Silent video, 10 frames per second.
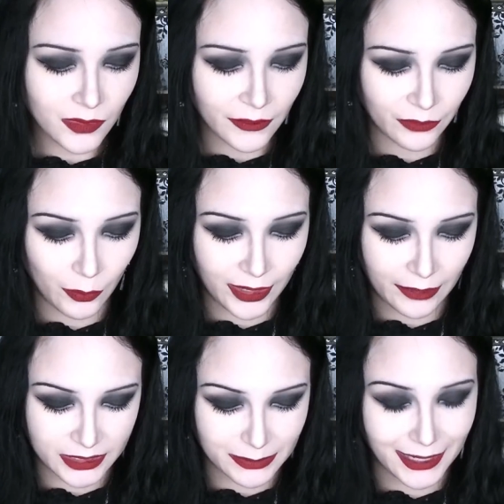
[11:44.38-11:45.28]
from when I
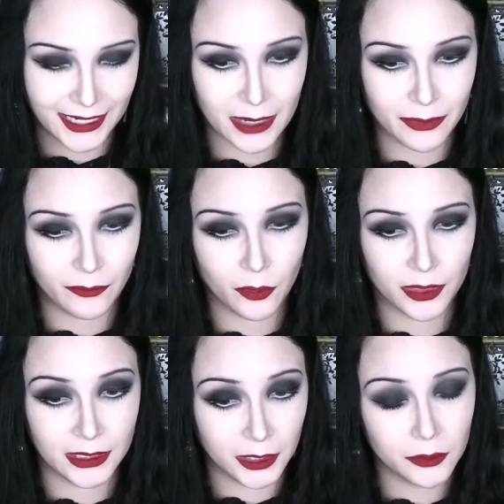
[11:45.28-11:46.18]
was smelling it before
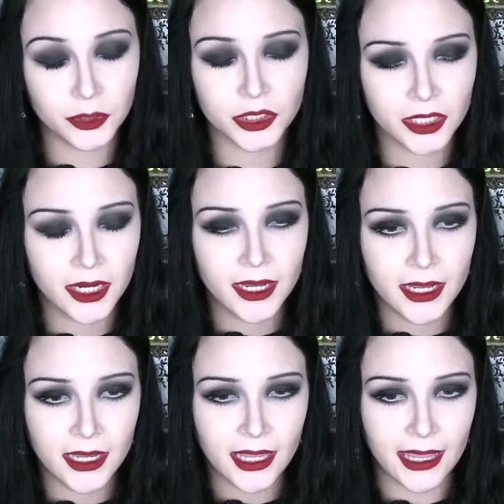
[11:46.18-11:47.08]
the louche,
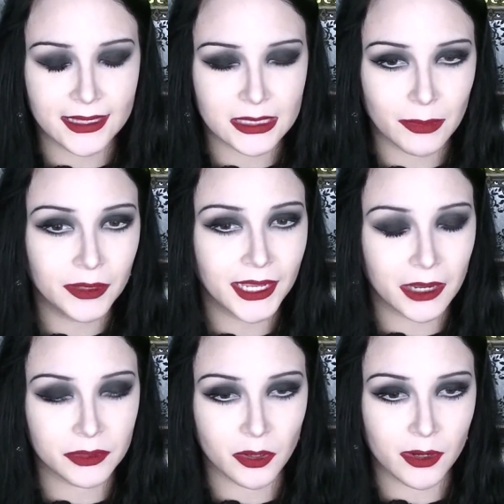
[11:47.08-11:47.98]
it smelled like
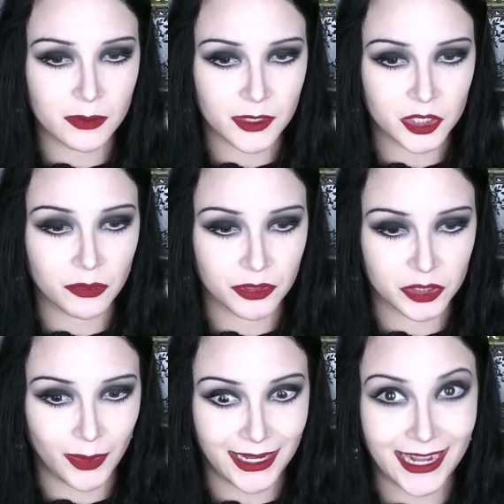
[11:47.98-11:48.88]
it was going to be super
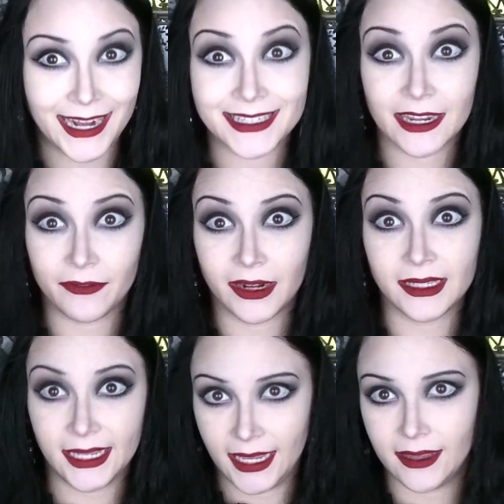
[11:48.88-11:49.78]
sweet, and it
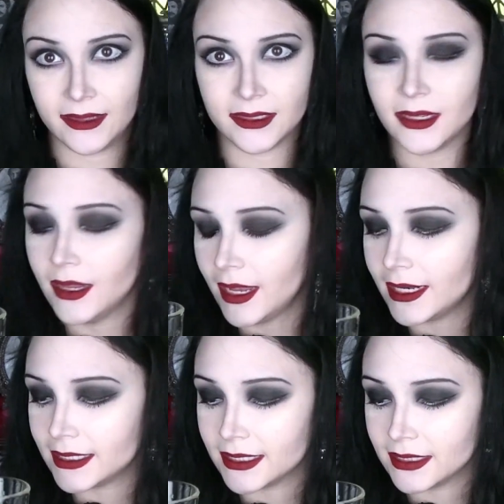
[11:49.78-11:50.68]
definitely is.
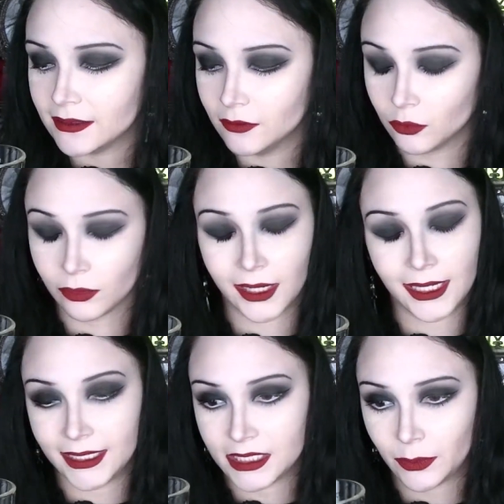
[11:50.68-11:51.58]
It's
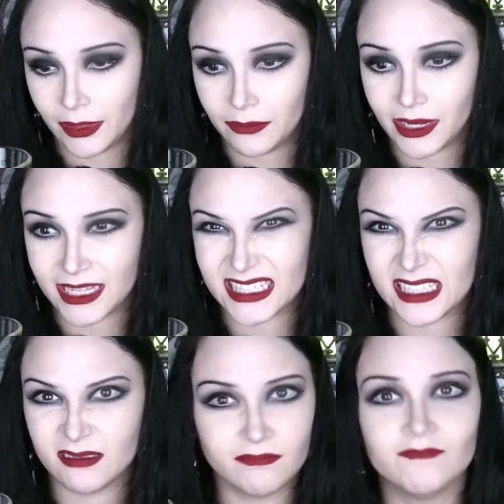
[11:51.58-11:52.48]
really sweet, but
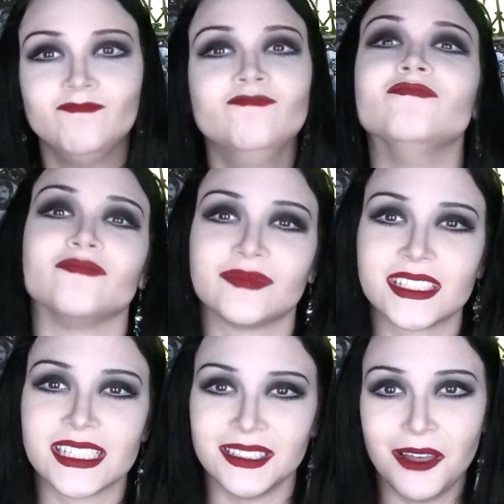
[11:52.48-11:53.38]

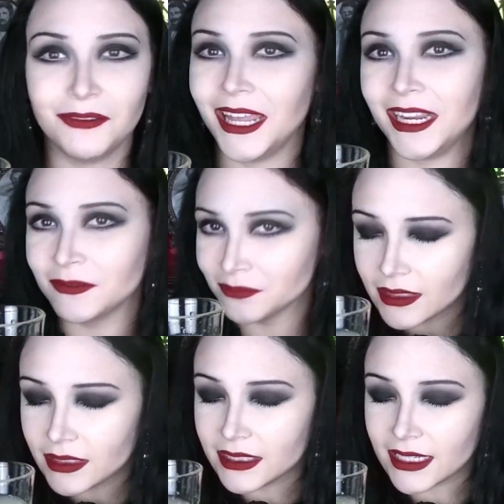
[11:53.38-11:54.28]
it's lovely.
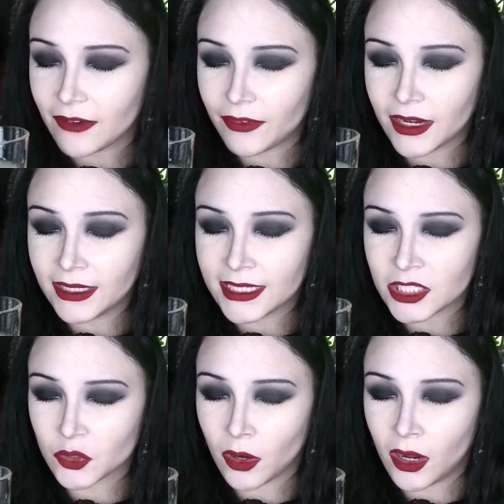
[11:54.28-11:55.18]
Definitely
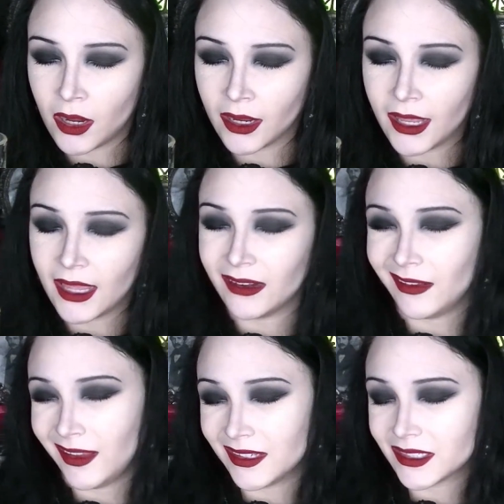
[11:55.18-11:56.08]
strong
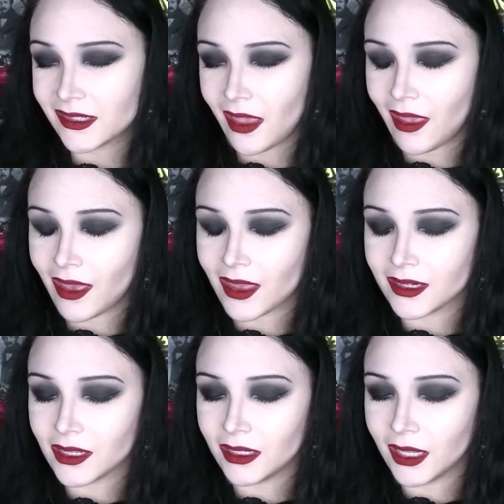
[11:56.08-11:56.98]
anise
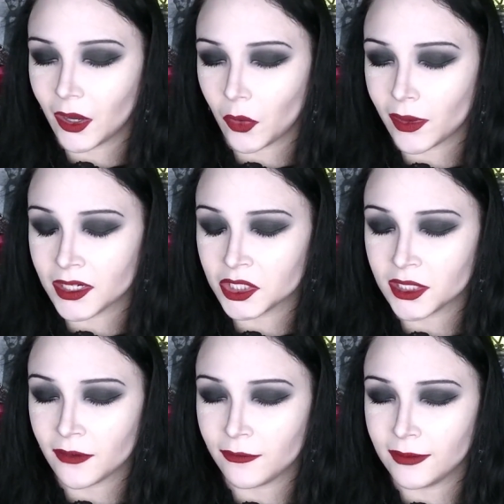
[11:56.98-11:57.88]
and
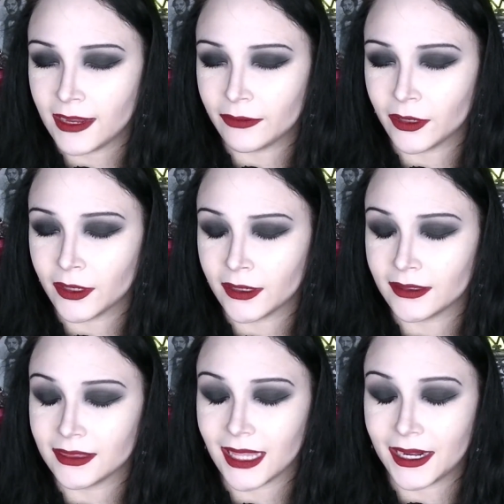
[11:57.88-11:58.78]
licorice flavor
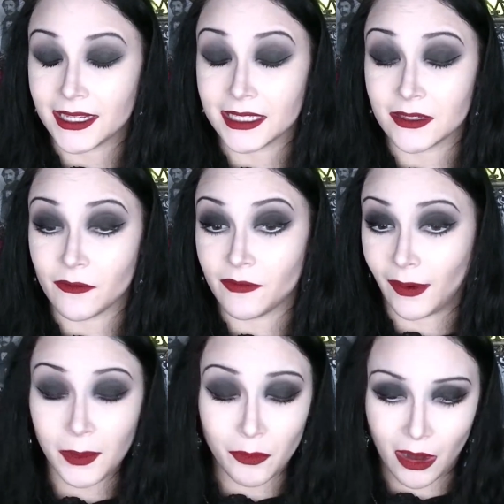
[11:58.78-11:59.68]
that is
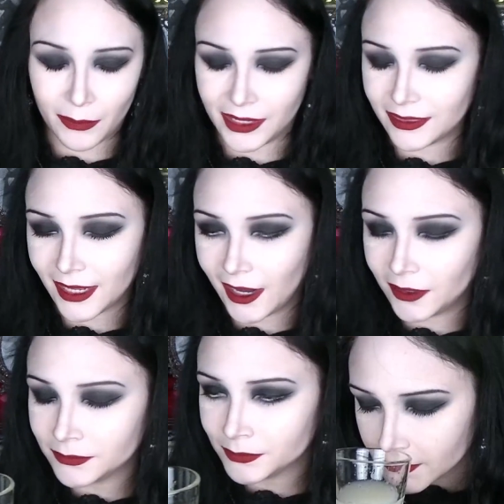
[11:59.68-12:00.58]
very prominent
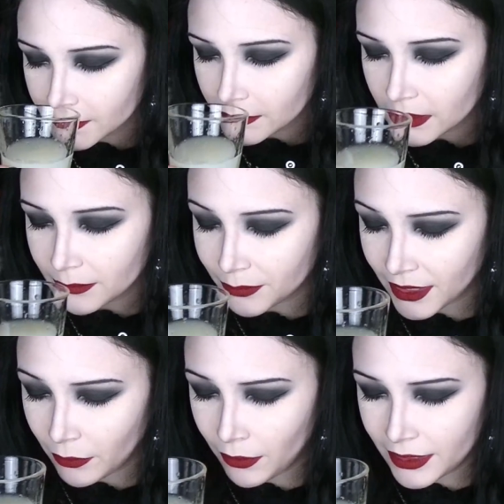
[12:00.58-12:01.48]
there. But
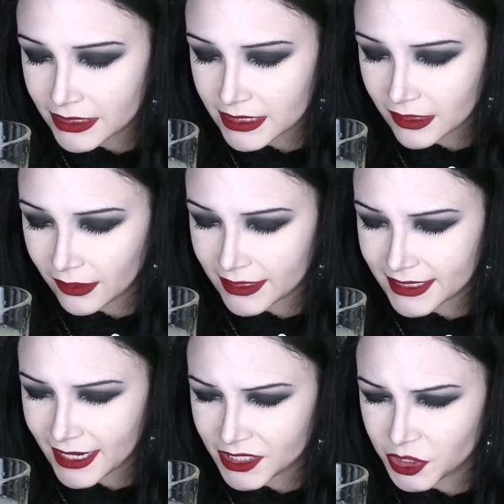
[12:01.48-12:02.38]
I won't necessarily
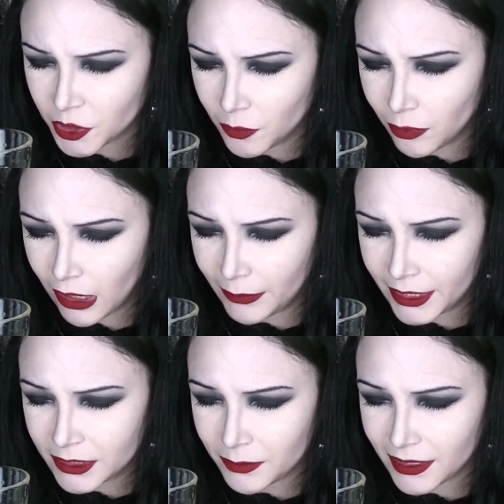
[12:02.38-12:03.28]
say it's too
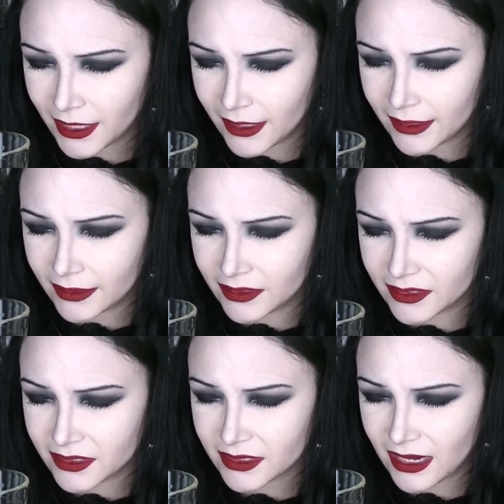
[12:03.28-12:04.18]
prominent because